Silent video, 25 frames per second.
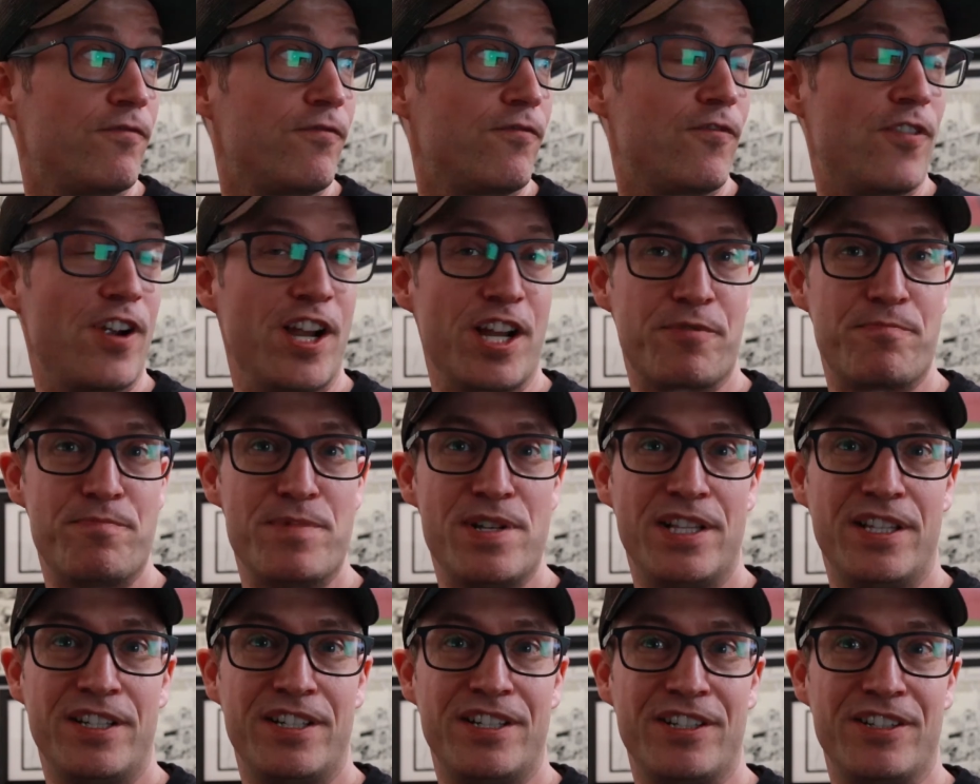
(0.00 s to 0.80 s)
Frank
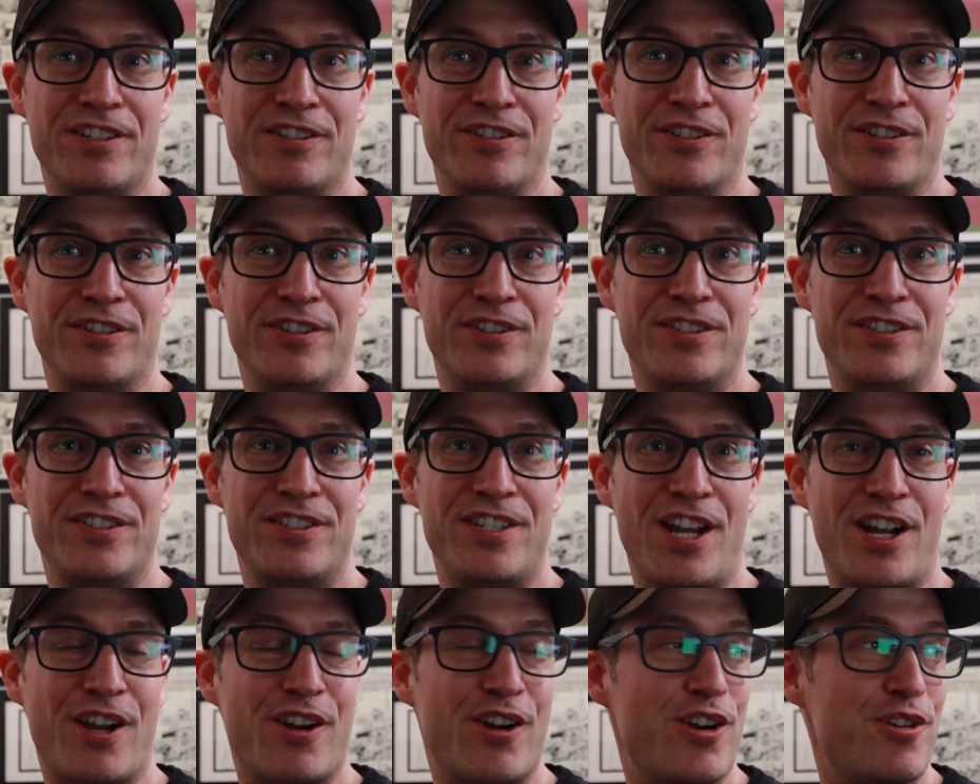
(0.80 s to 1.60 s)
Miller or
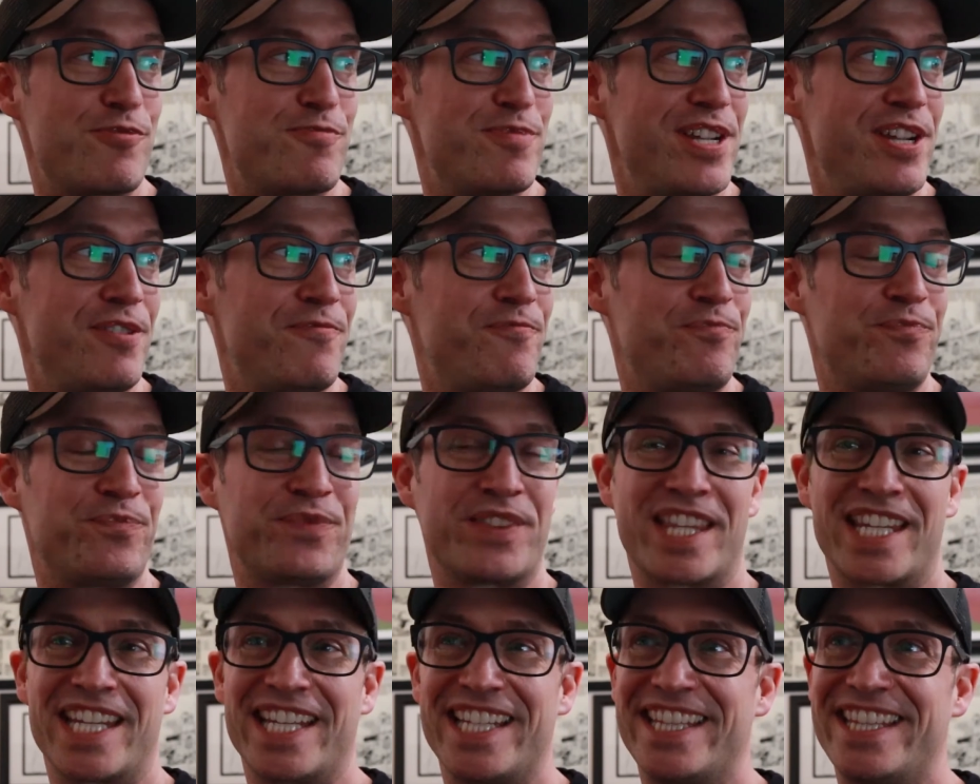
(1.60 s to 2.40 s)
Jack Kirby,
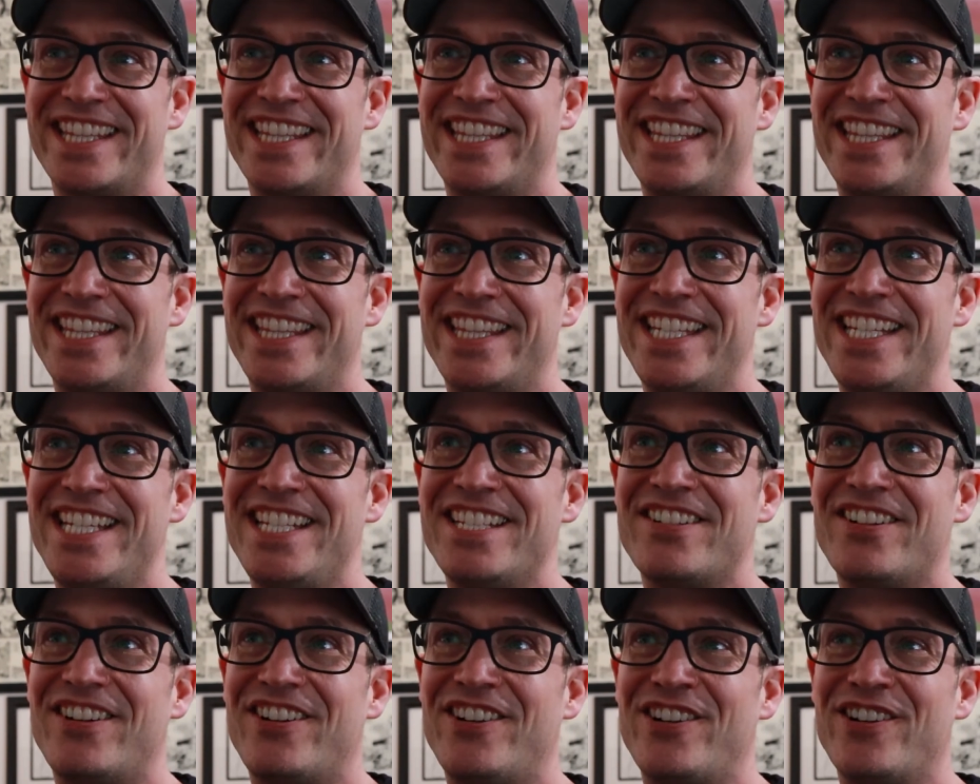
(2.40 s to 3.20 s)

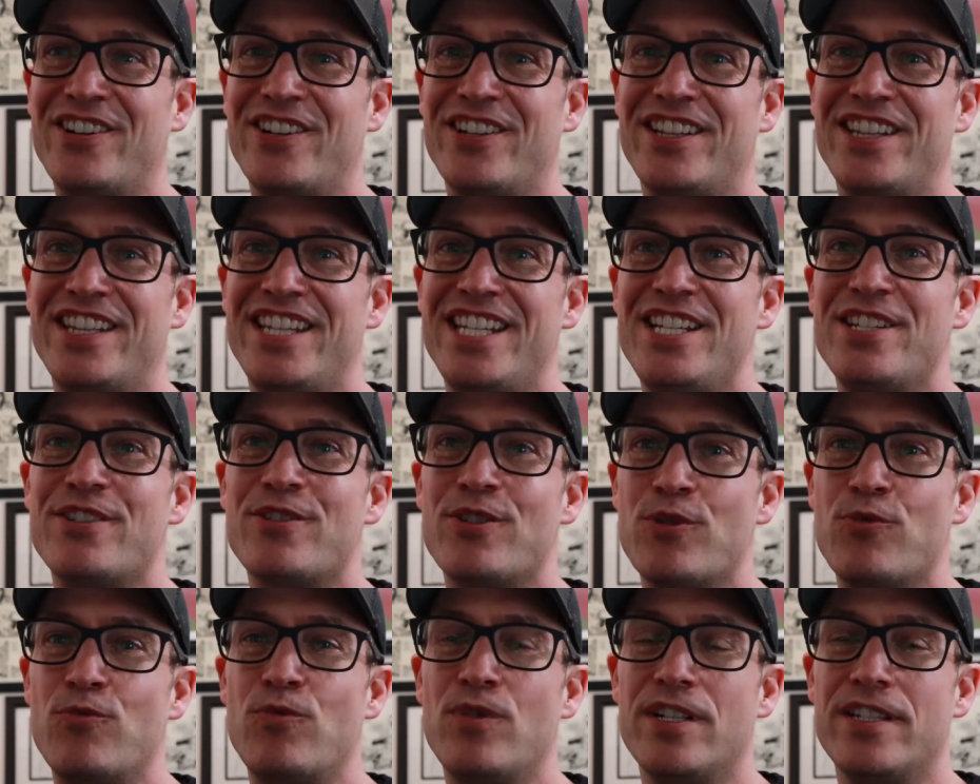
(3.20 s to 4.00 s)
these are
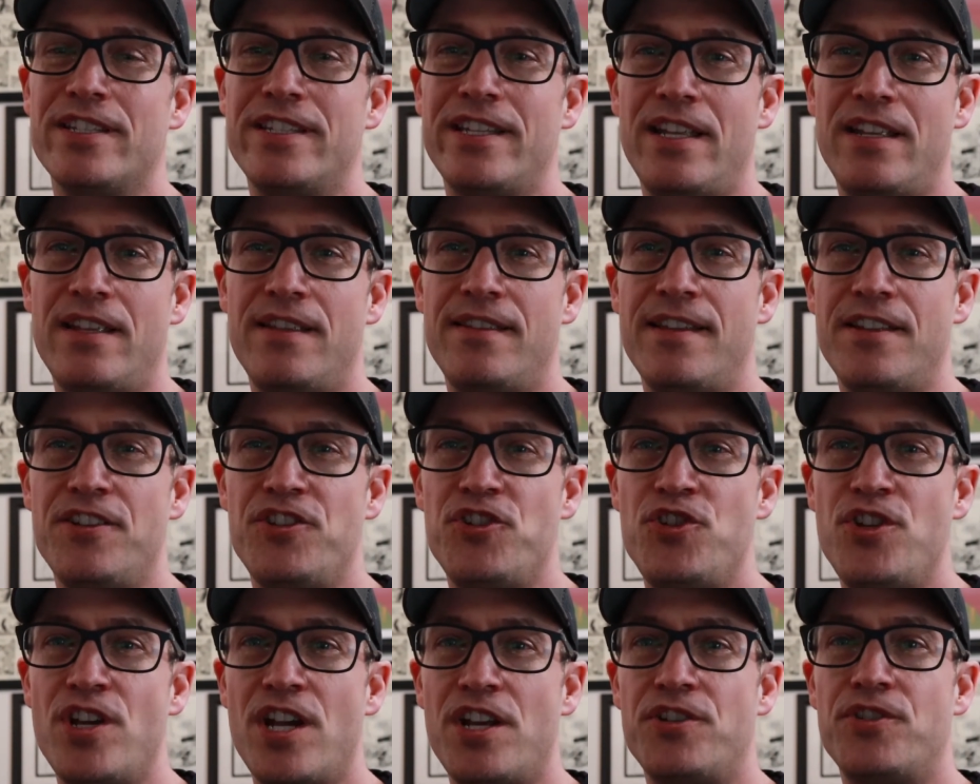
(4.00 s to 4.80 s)
the ones that the
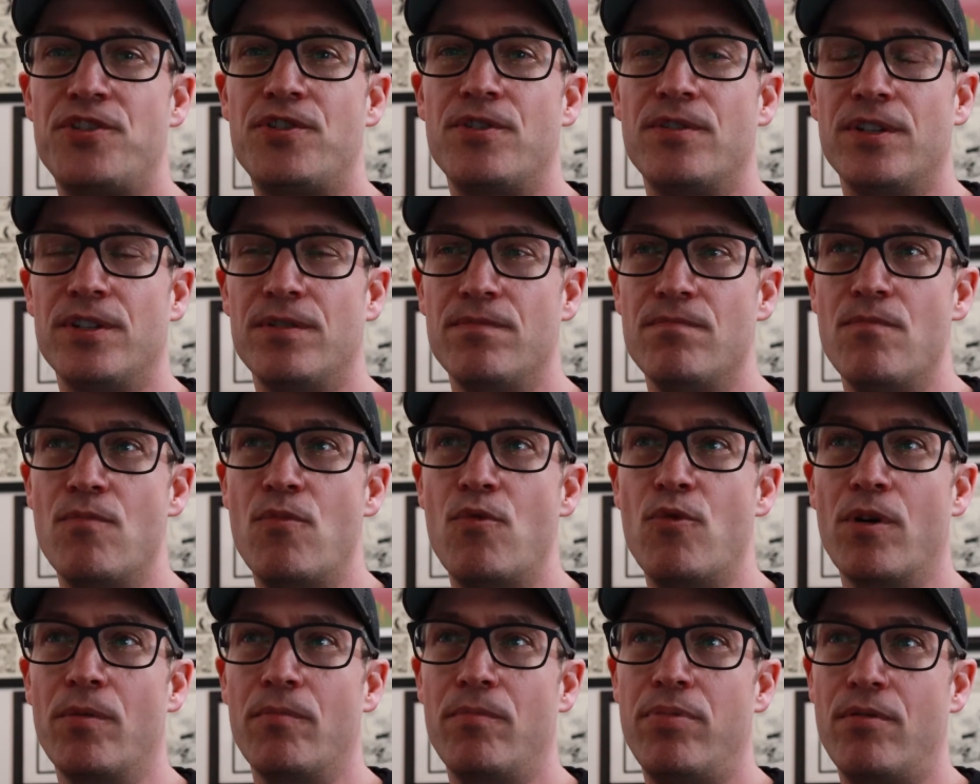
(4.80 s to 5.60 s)
gesture is
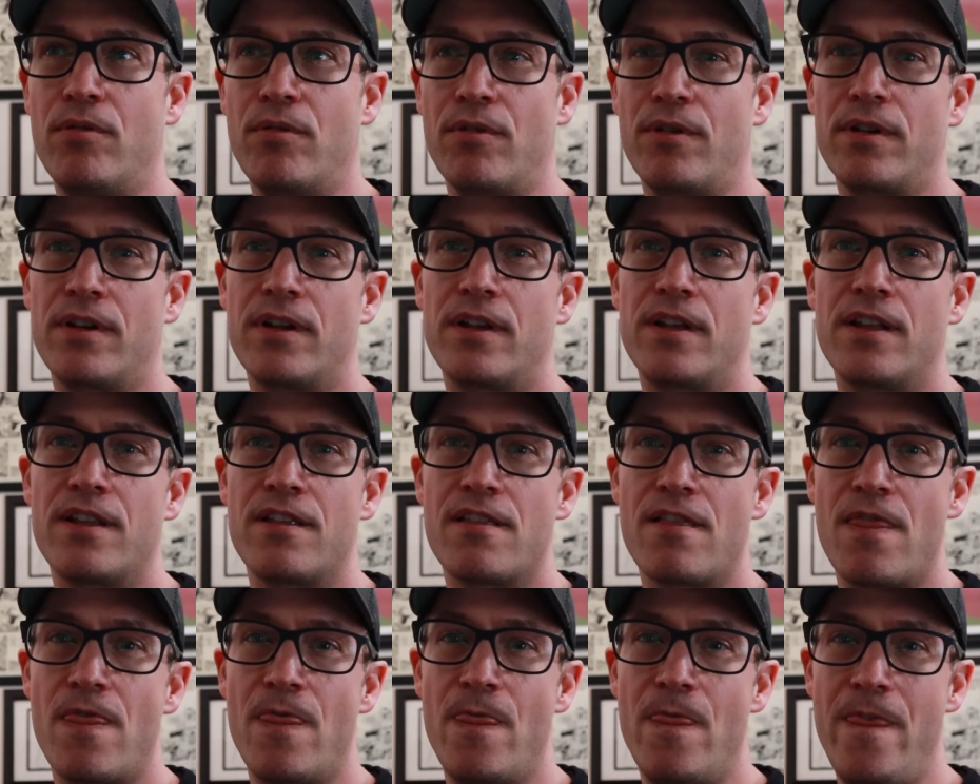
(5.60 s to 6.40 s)
more important
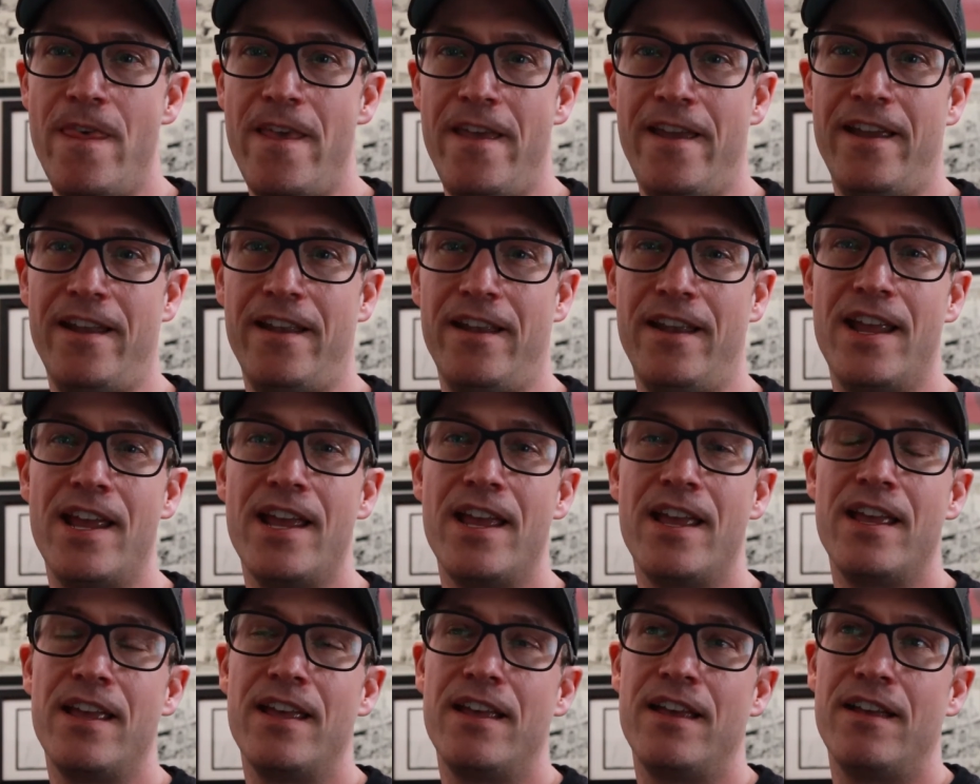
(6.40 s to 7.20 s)
than
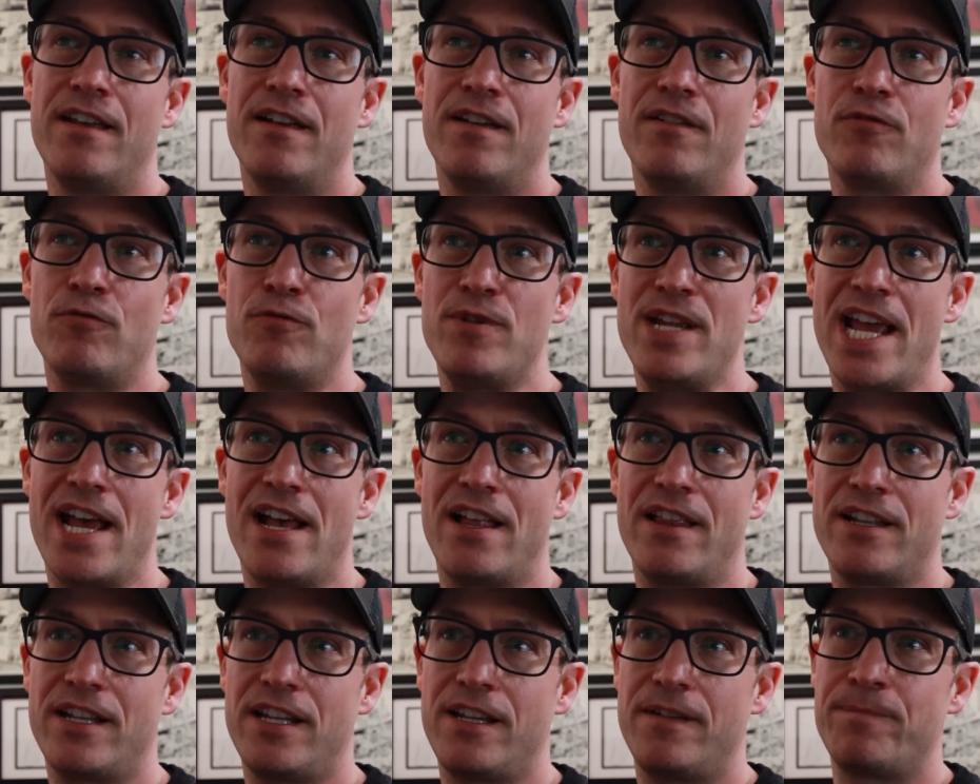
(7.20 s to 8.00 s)

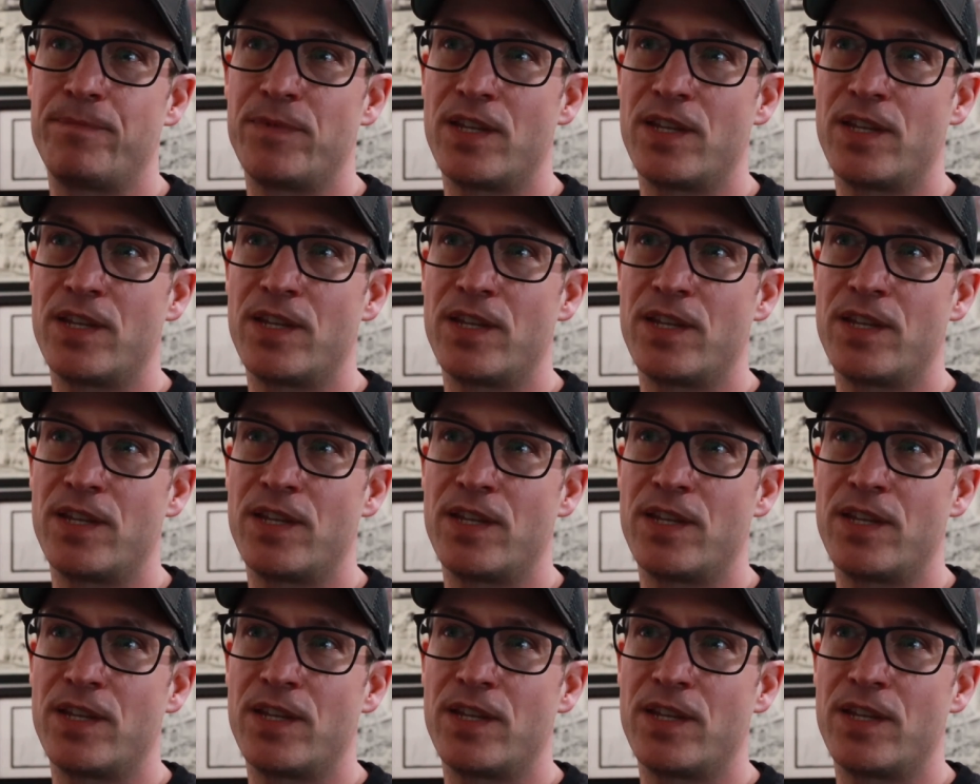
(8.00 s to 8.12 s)
reality.